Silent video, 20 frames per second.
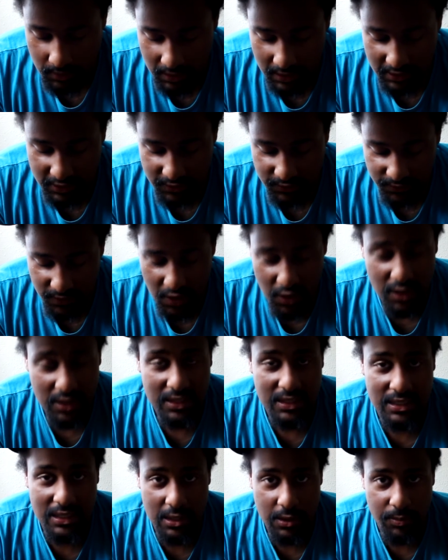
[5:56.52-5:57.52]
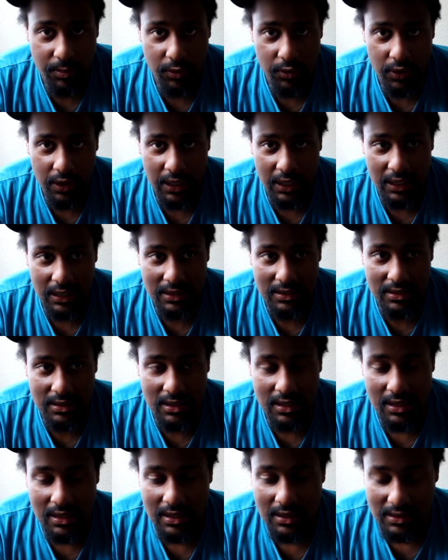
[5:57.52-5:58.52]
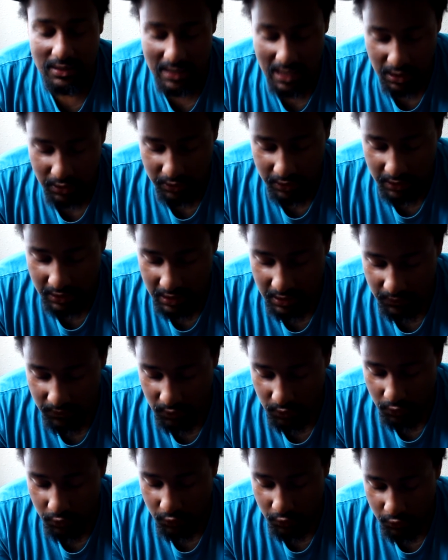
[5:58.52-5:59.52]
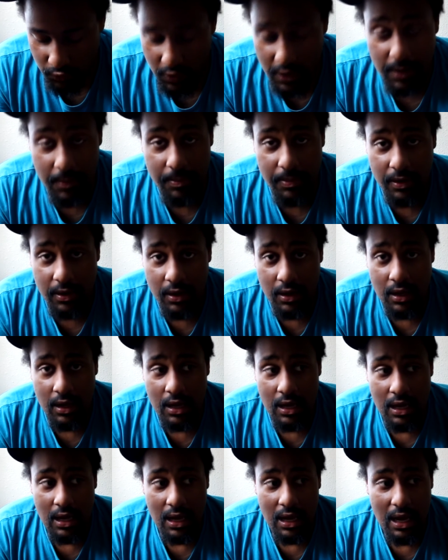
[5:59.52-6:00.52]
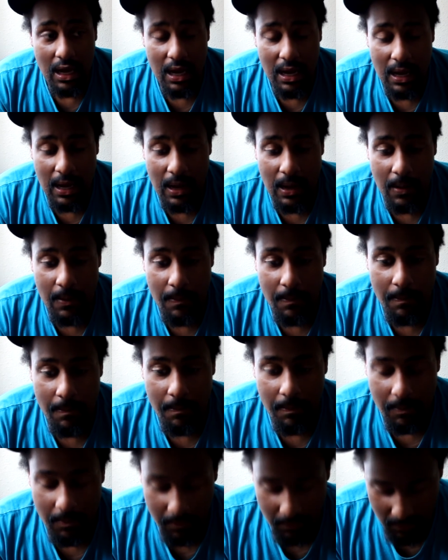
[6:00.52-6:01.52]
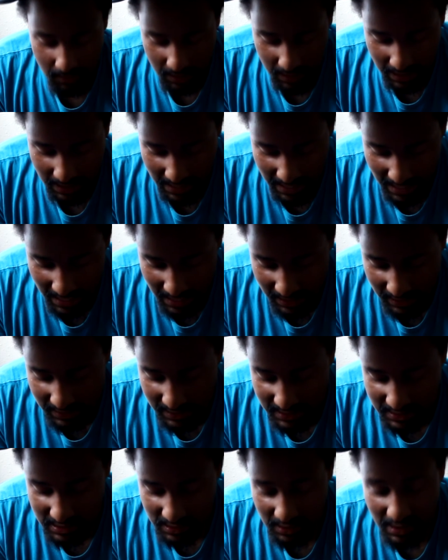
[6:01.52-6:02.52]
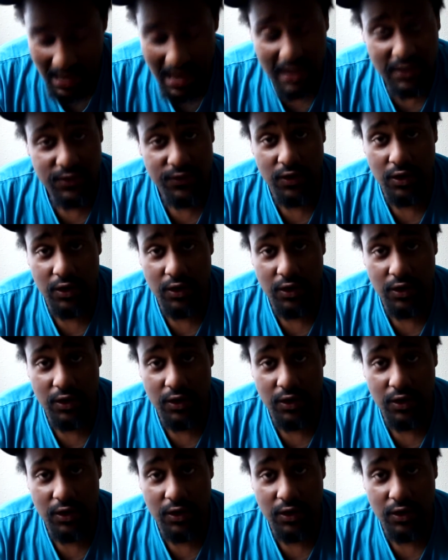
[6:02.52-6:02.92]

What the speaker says: It's very slippery. It's not going to give you grip, and it doesn't last